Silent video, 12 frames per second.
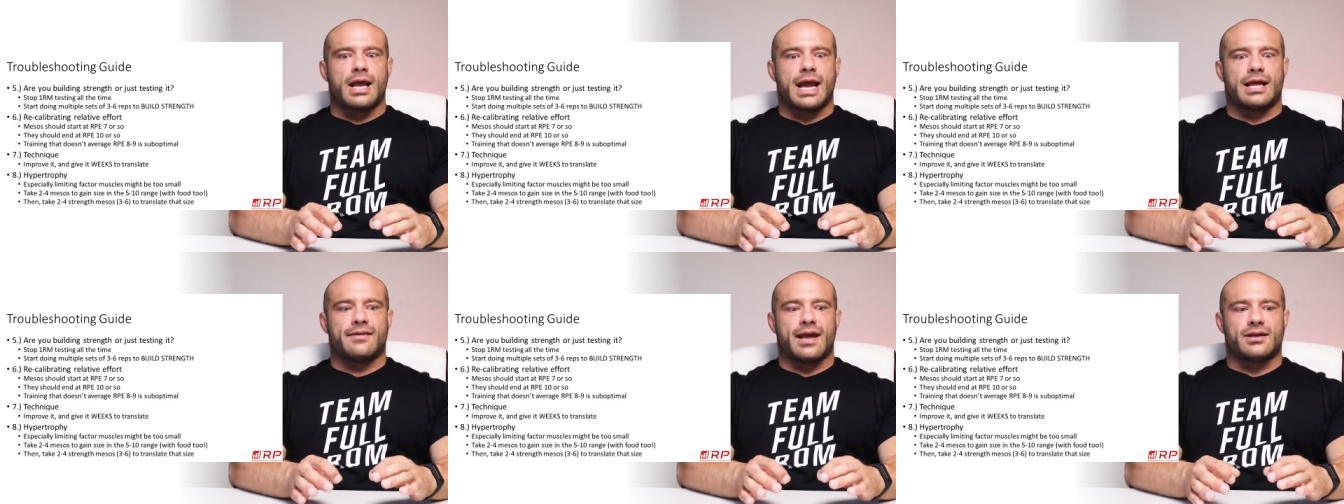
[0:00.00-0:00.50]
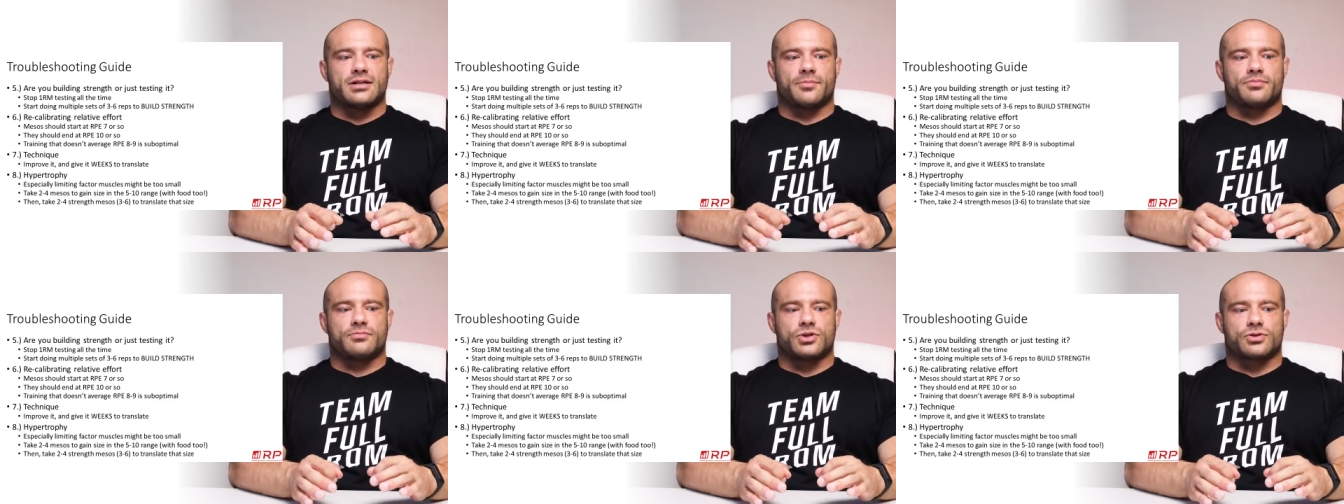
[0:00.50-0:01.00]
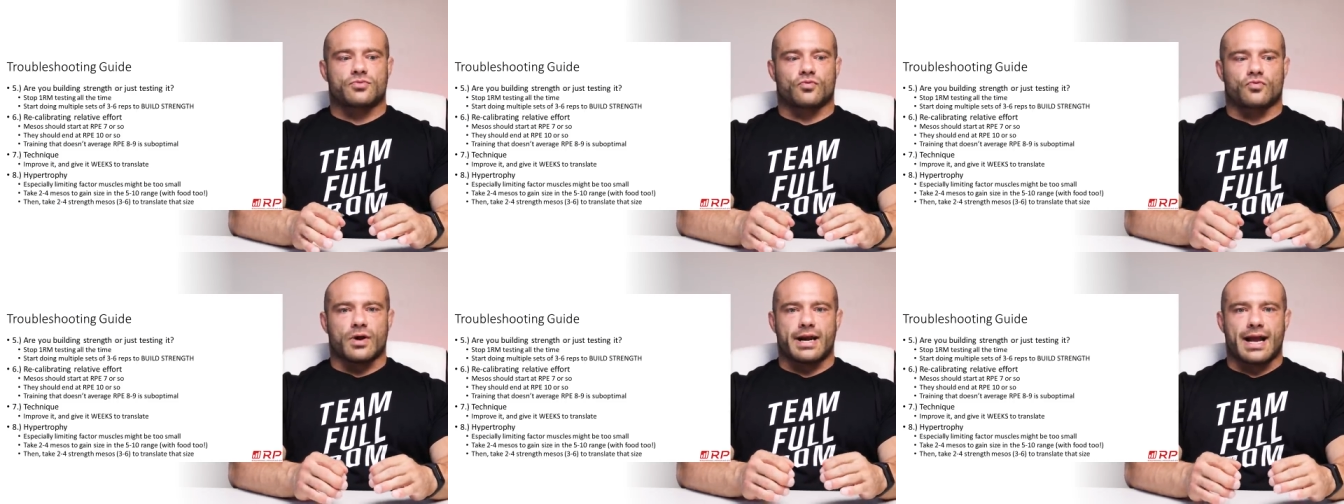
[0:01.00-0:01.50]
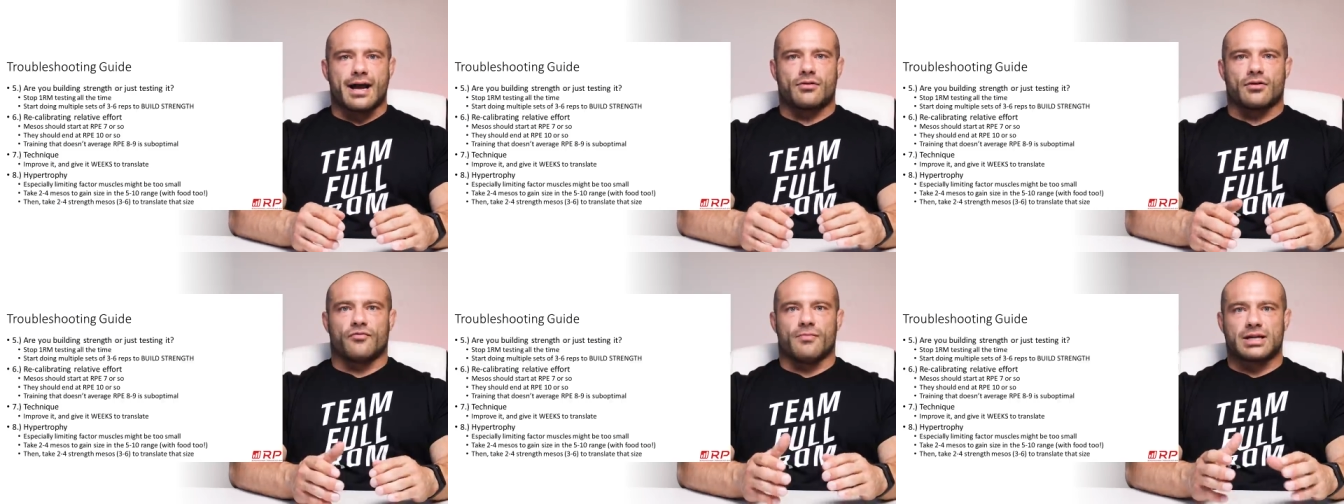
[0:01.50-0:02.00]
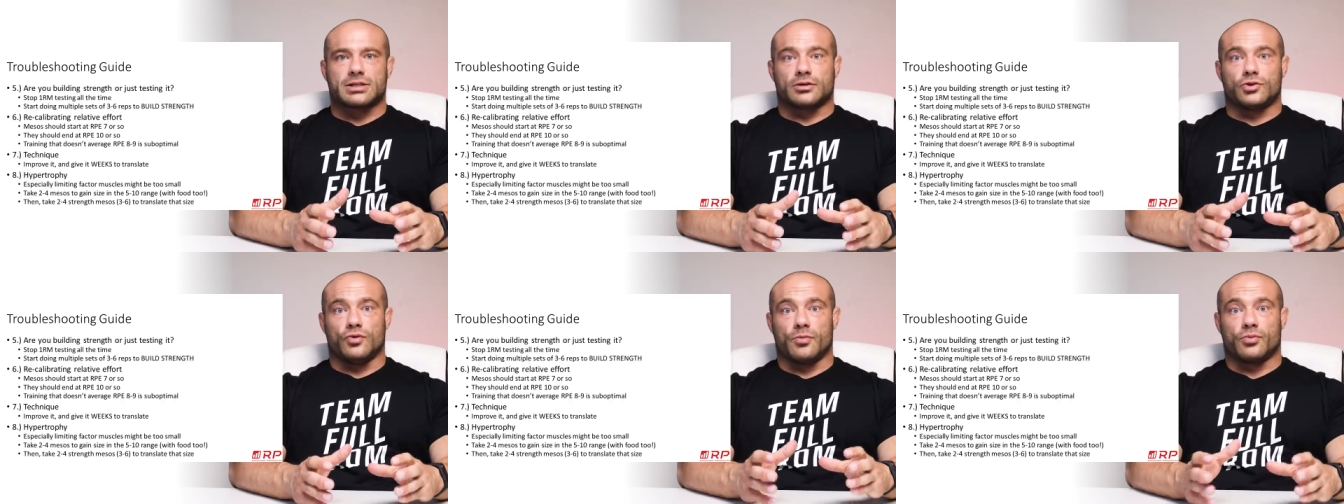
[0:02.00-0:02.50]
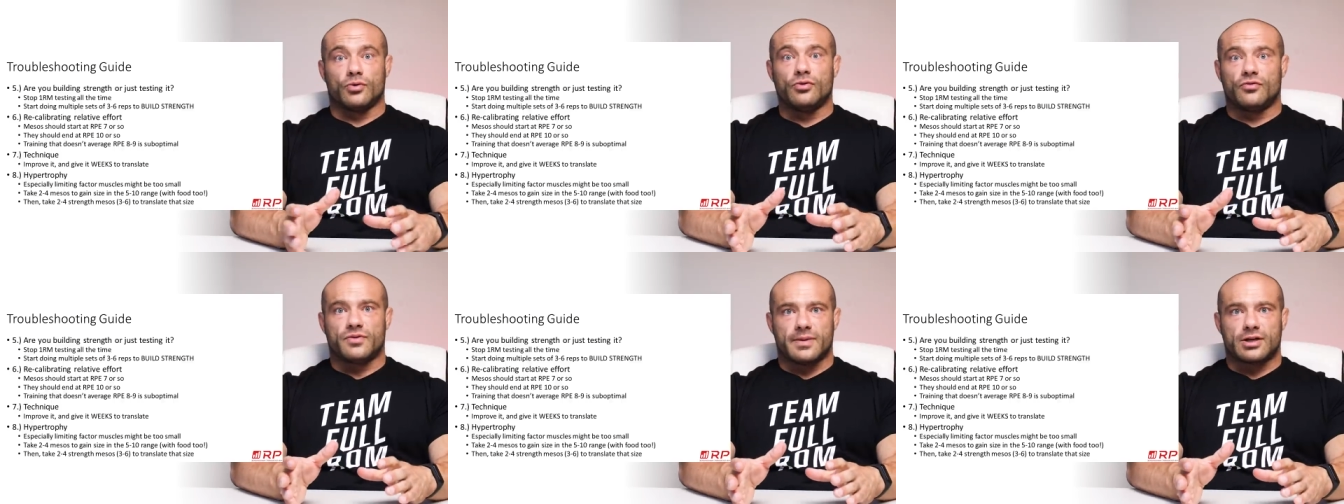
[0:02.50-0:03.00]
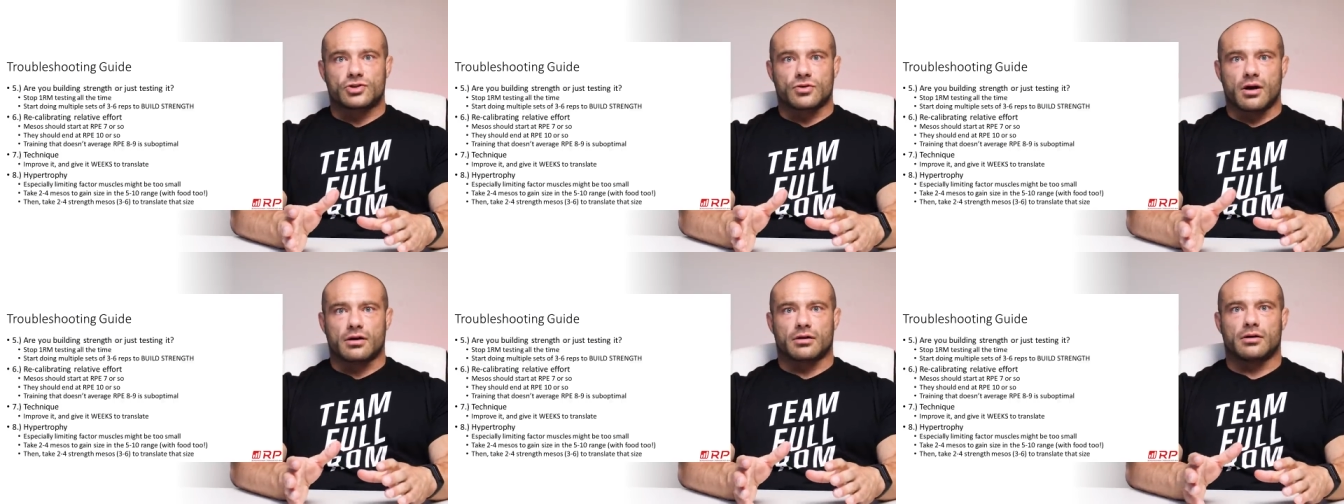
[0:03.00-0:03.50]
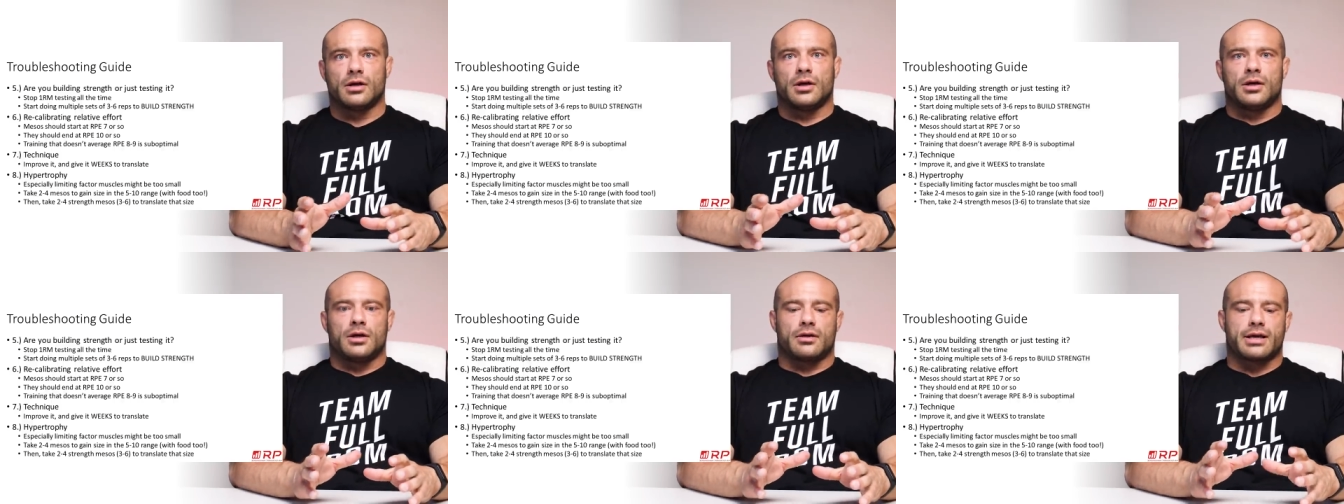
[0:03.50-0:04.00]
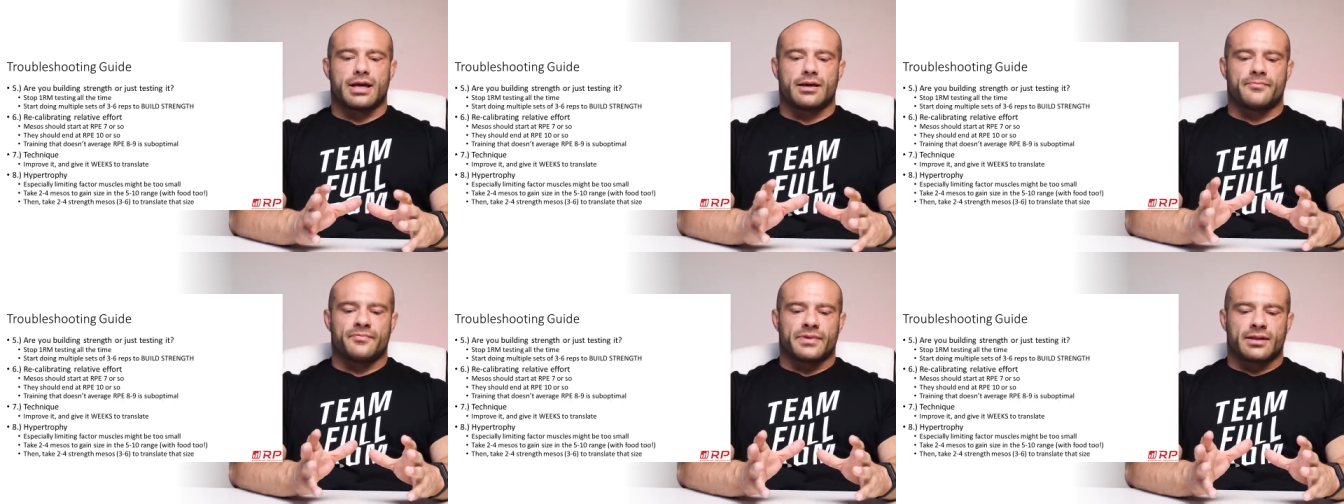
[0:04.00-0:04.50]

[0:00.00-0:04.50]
And they end up just running out of muscle to improve to being stronger. Okay.